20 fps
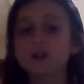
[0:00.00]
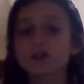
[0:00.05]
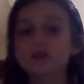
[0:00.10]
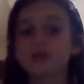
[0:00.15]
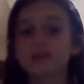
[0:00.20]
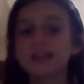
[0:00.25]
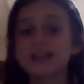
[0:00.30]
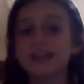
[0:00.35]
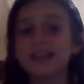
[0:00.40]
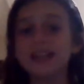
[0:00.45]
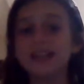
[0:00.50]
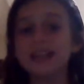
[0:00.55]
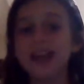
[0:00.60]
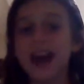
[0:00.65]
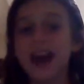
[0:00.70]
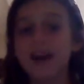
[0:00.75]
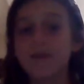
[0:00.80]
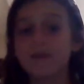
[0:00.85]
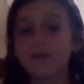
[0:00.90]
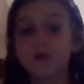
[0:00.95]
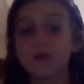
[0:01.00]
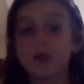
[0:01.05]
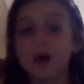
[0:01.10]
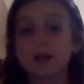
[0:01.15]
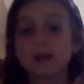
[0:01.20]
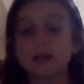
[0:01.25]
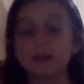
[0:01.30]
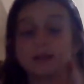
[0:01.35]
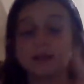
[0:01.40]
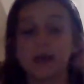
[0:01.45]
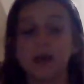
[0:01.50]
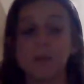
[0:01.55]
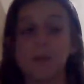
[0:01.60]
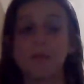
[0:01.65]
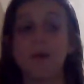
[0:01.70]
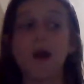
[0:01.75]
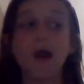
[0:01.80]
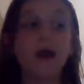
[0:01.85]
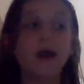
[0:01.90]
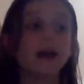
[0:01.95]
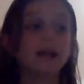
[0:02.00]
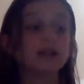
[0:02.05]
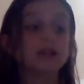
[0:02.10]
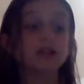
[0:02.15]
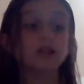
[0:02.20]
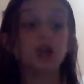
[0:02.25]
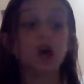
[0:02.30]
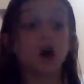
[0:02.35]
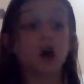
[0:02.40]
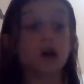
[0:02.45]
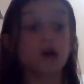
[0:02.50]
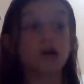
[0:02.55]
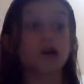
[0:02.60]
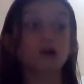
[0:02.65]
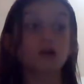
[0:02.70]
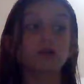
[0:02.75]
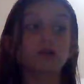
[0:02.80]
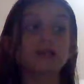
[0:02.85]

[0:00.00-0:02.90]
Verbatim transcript: three and a half with us, and then the girl